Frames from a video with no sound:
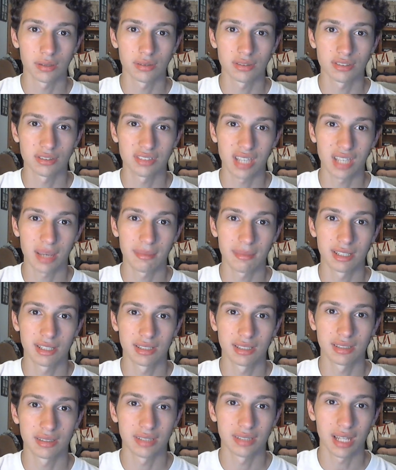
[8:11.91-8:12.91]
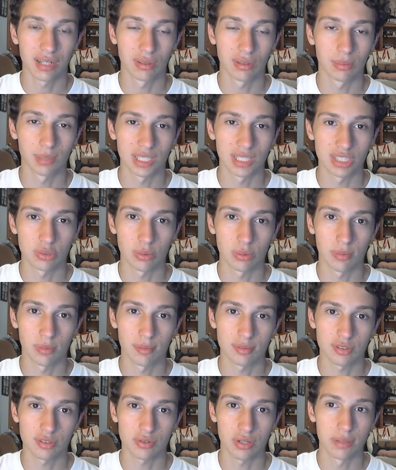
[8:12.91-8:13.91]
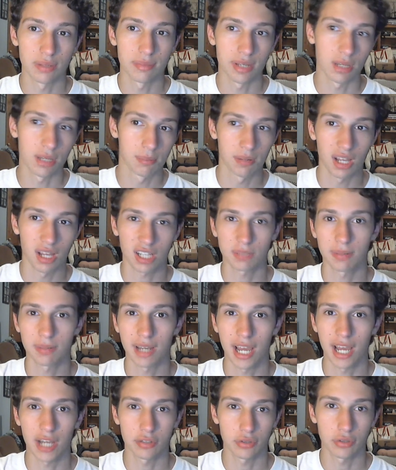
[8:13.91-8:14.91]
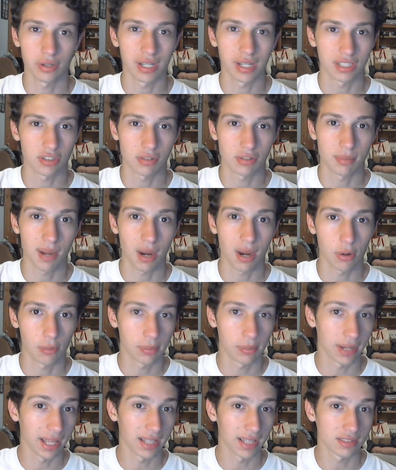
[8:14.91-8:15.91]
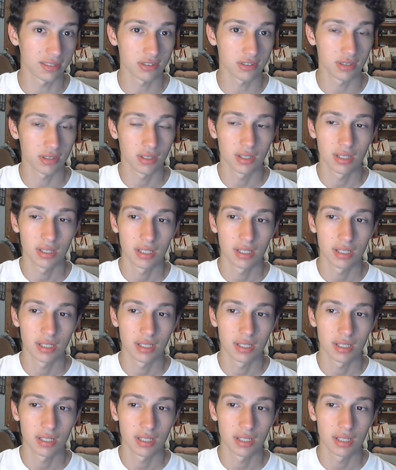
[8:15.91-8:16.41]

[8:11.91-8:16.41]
salmon that normally swim upstream being blocked by hydroelectric power plants,